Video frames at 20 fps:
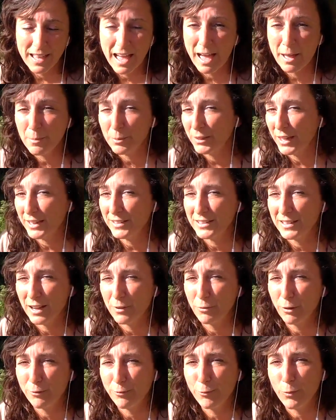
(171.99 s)
I plant it
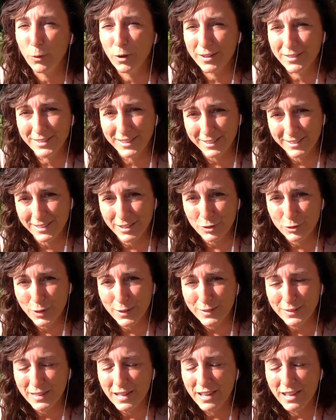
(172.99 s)
every 4 to 6 inches,